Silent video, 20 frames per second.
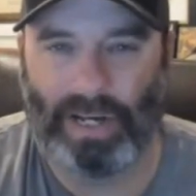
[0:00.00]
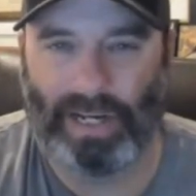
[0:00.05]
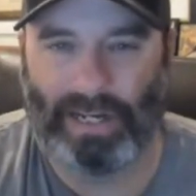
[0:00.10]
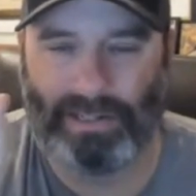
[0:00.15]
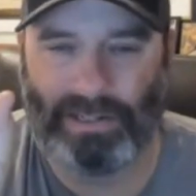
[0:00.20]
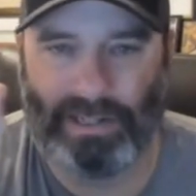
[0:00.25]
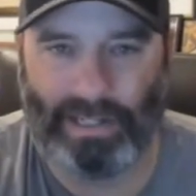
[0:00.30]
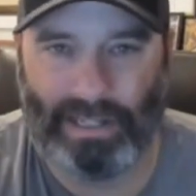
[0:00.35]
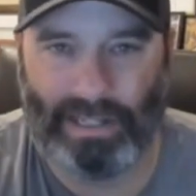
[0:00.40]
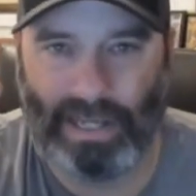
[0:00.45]
I
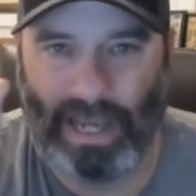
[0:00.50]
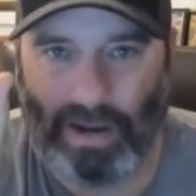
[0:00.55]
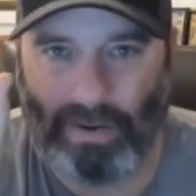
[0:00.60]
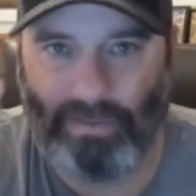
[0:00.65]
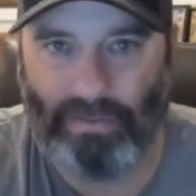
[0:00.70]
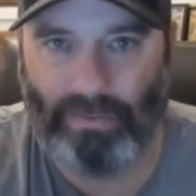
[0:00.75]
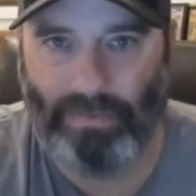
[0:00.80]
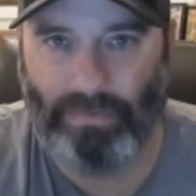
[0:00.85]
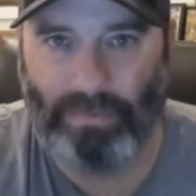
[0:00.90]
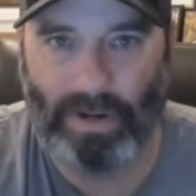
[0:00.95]
could see
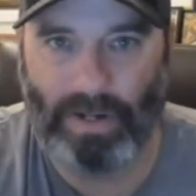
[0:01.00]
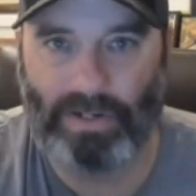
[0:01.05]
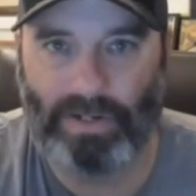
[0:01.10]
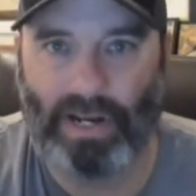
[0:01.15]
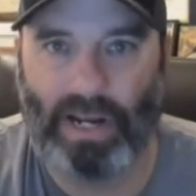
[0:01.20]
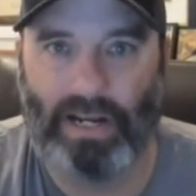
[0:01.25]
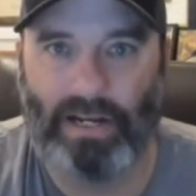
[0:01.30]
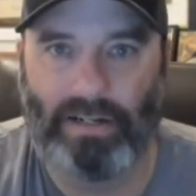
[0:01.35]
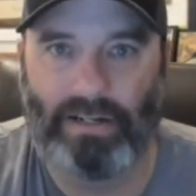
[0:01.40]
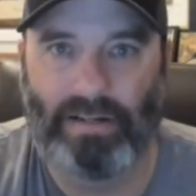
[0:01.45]
how much
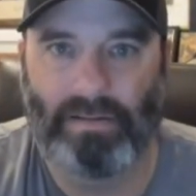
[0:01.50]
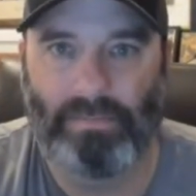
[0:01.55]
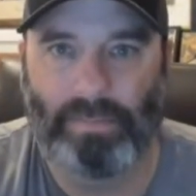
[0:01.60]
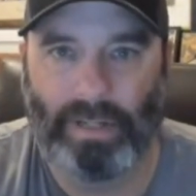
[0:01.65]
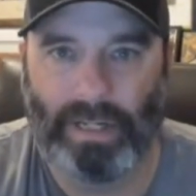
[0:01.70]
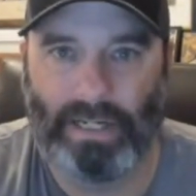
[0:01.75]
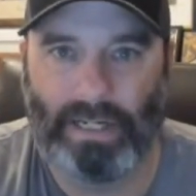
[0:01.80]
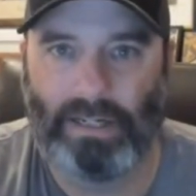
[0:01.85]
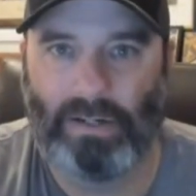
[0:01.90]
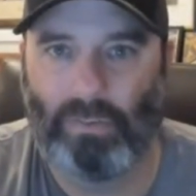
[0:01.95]
I had
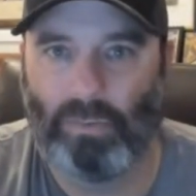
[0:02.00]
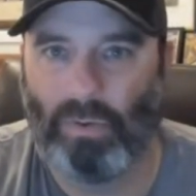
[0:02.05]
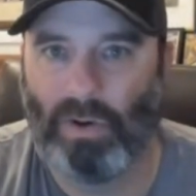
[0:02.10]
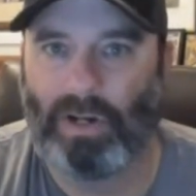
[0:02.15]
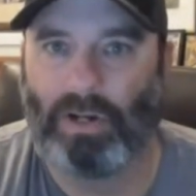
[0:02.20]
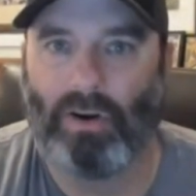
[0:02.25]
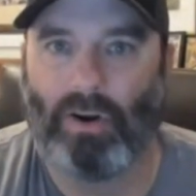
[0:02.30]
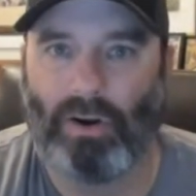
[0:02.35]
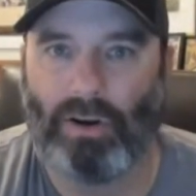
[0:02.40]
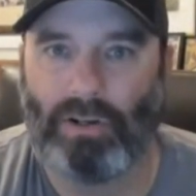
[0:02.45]
completed and
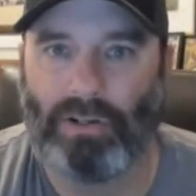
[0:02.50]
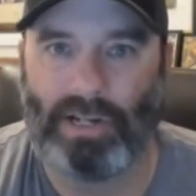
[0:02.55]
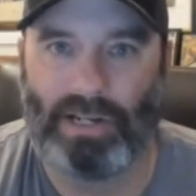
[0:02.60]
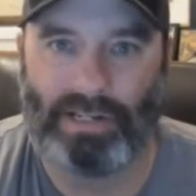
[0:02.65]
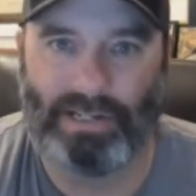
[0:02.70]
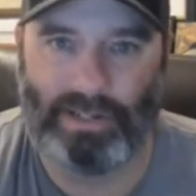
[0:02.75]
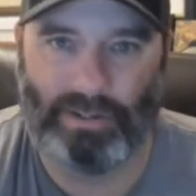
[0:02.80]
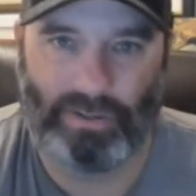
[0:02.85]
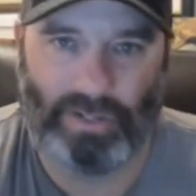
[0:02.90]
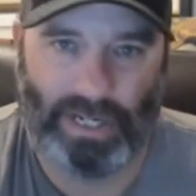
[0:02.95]
what cards I
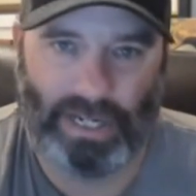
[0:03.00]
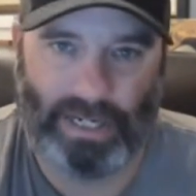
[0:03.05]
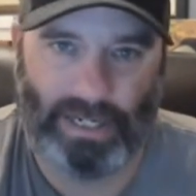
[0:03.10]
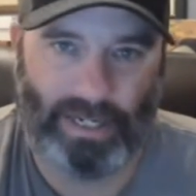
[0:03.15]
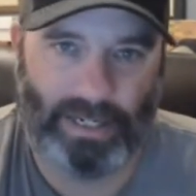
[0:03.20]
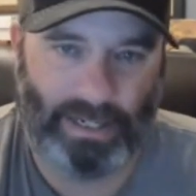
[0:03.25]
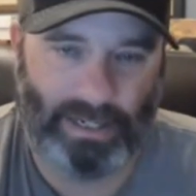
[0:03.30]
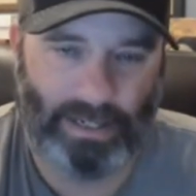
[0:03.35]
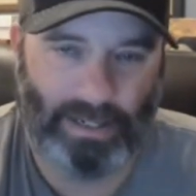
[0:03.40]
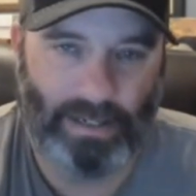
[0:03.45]
still needed
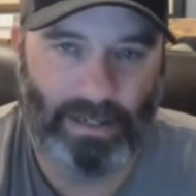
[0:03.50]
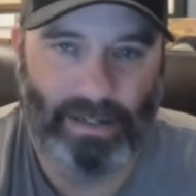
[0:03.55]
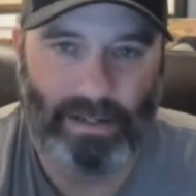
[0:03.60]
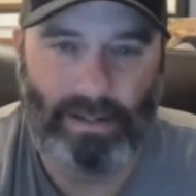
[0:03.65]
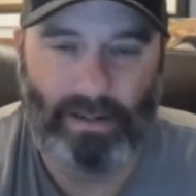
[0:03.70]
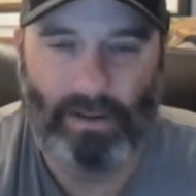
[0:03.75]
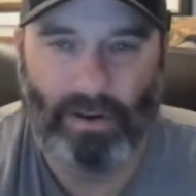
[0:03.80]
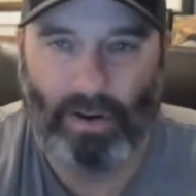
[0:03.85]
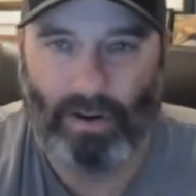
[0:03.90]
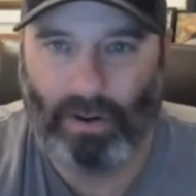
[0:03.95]
and
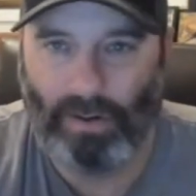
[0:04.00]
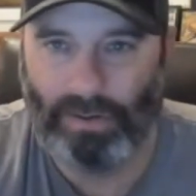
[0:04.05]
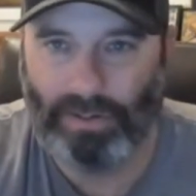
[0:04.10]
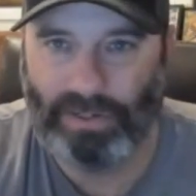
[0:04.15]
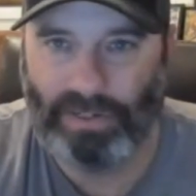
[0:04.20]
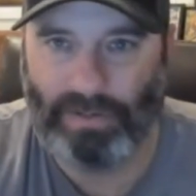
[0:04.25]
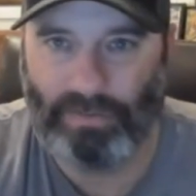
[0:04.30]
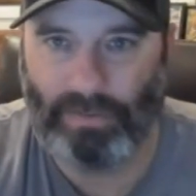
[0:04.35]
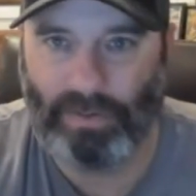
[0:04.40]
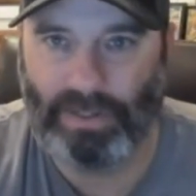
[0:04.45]
all
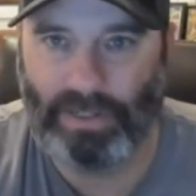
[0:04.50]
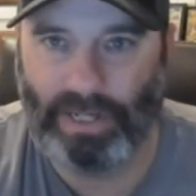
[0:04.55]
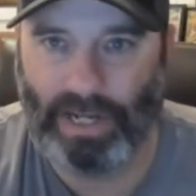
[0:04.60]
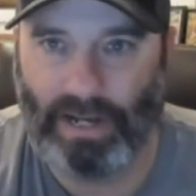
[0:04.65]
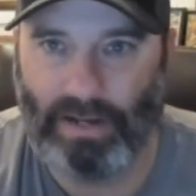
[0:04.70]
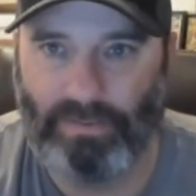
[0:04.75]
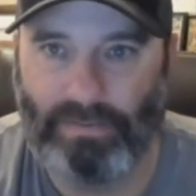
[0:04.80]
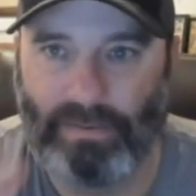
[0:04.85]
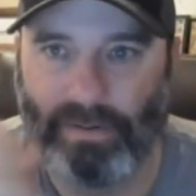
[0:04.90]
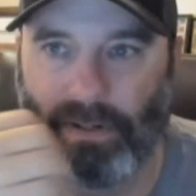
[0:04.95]
this different
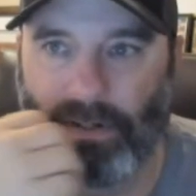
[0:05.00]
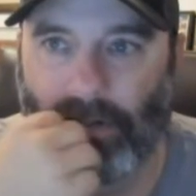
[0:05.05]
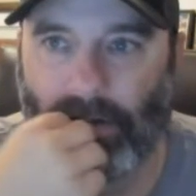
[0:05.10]
stuff.